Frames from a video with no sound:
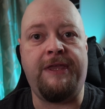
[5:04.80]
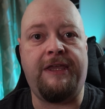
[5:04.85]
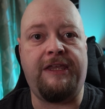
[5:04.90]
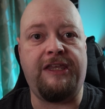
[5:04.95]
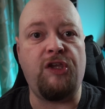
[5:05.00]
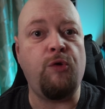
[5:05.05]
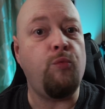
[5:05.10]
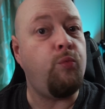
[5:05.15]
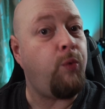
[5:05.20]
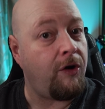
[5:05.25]

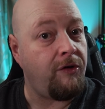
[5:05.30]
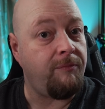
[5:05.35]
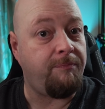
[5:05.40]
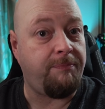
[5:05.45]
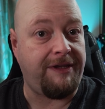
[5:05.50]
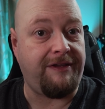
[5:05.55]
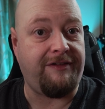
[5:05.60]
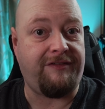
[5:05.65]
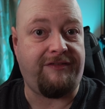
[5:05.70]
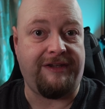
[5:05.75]
you won't
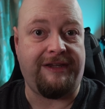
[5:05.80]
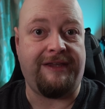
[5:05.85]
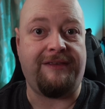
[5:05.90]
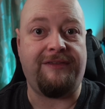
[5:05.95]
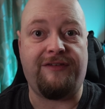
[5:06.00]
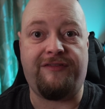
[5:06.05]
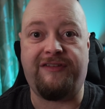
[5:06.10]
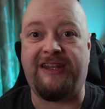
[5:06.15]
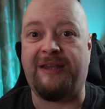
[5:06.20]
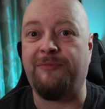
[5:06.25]
be seeing
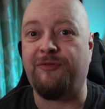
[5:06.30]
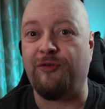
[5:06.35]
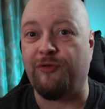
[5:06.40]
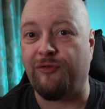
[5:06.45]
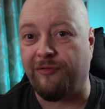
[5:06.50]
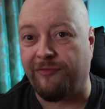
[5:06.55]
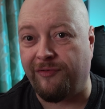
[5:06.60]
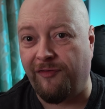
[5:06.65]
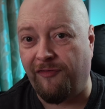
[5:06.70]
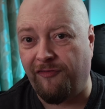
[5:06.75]
the same
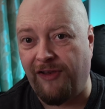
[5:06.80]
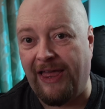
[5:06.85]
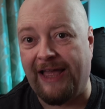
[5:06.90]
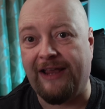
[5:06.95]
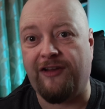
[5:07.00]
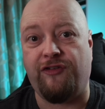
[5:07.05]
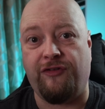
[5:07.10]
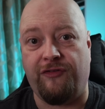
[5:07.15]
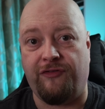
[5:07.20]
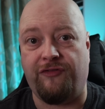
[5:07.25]
sort of
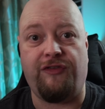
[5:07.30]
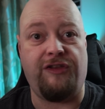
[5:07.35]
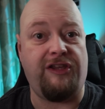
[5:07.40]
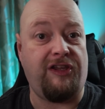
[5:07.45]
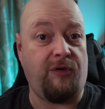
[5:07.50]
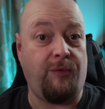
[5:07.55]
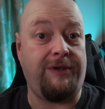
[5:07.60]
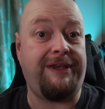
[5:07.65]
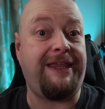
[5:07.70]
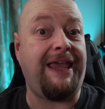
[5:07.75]
reflections that
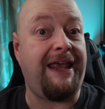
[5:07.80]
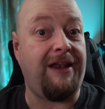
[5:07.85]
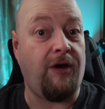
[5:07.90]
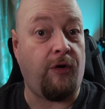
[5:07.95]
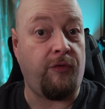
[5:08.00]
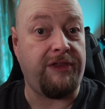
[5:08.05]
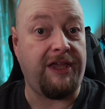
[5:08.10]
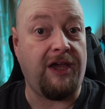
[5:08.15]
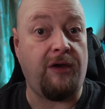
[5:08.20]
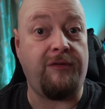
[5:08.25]
you would get
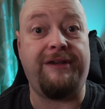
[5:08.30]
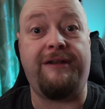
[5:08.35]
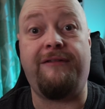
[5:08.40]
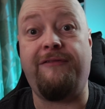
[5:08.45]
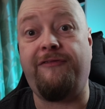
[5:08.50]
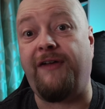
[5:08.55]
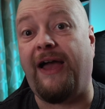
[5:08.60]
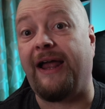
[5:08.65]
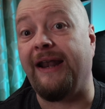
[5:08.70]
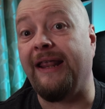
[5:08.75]
on the Odin. In
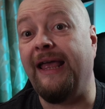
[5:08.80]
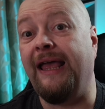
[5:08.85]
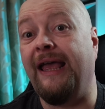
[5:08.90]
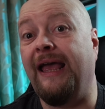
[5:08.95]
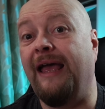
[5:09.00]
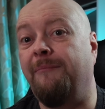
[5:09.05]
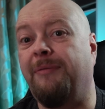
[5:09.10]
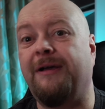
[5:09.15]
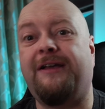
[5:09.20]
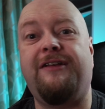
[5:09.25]
fact,
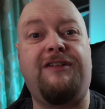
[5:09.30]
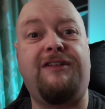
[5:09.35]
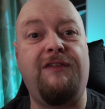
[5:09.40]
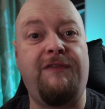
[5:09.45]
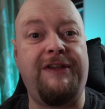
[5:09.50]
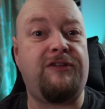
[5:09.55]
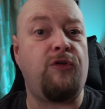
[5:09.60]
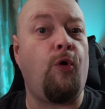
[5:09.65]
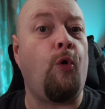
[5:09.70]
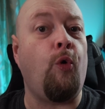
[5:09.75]
because of
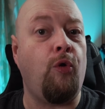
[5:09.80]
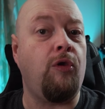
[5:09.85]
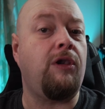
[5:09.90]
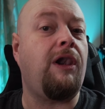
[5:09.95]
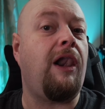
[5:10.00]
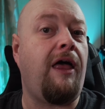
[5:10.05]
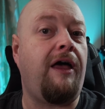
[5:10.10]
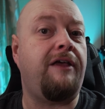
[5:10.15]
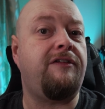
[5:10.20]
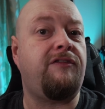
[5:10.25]
its
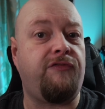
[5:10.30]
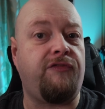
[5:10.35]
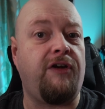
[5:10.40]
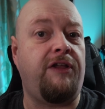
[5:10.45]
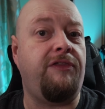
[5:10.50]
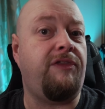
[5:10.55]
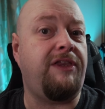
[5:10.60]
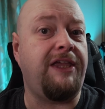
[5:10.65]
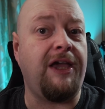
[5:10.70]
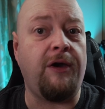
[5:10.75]
all-glass
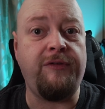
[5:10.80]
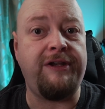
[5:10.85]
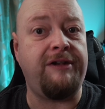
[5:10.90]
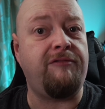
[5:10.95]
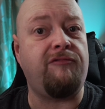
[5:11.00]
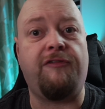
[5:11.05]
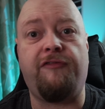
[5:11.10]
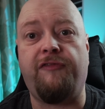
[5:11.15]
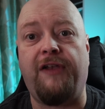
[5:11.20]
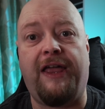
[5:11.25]
front, the Odin
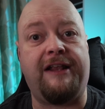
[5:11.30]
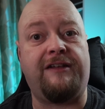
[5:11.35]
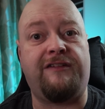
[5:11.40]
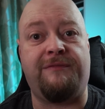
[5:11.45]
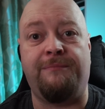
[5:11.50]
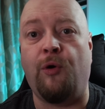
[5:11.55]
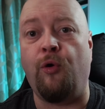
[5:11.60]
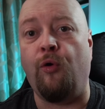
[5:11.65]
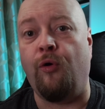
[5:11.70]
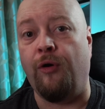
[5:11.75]
reflects
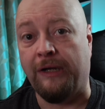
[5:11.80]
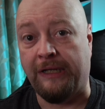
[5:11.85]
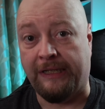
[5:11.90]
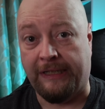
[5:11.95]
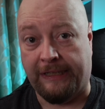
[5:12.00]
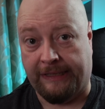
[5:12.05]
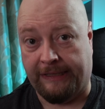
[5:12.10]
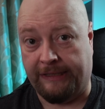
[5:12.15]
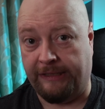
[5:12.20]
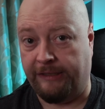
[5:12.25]
more
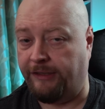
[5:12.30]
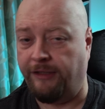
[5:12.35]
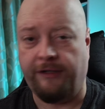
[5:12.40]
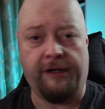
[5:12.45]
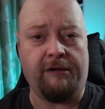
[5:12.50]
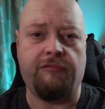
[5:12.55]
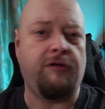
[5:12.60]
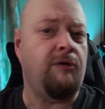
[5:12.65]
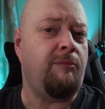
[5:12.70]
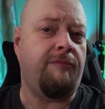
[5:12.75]
than
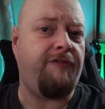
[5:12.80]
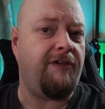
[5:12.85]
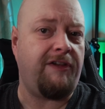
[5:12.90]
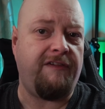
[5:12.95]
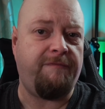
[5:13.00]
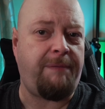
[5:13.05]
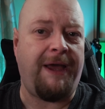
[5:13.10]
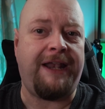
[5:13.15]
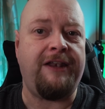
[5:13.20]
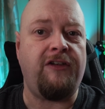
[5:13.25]
a room full
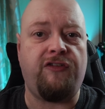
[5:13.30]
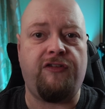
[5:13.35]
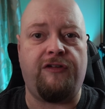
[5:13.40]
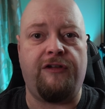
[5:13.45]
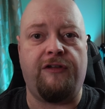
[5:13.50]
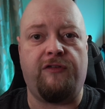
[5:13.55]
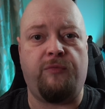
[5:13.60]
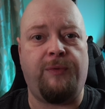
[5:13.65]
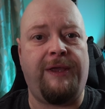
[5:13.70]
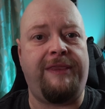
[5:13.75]
of
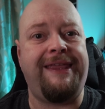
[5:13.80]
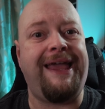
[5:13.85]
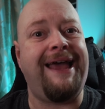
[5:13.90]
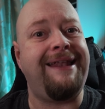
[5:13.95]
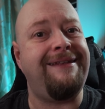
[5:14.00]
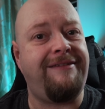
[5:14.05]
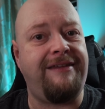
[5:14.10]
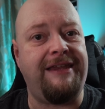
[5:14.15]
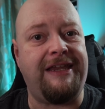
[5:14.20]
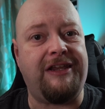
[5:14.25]
pensioners when the
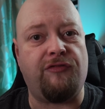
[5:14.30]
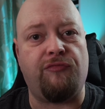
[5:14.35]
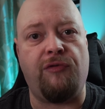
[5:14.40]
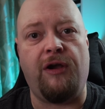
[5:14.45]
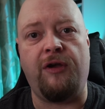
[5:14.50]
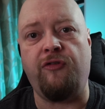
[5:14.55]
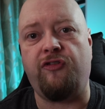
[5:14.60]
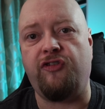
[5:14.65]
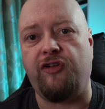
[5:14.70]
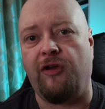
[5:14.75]
Antiques
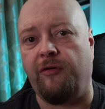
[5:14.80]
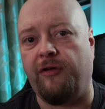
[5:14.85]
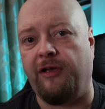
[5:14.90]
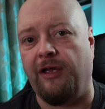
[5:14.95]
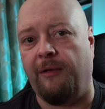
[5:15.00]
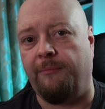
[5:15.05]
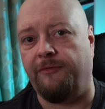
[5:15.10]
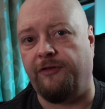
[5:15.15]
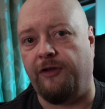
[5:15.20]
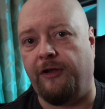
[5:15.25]
Roadshow
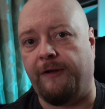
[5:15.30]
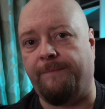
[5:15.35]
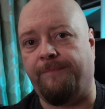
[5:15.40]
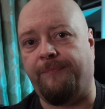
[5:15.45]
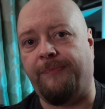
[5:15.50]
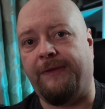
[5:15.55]
comes on.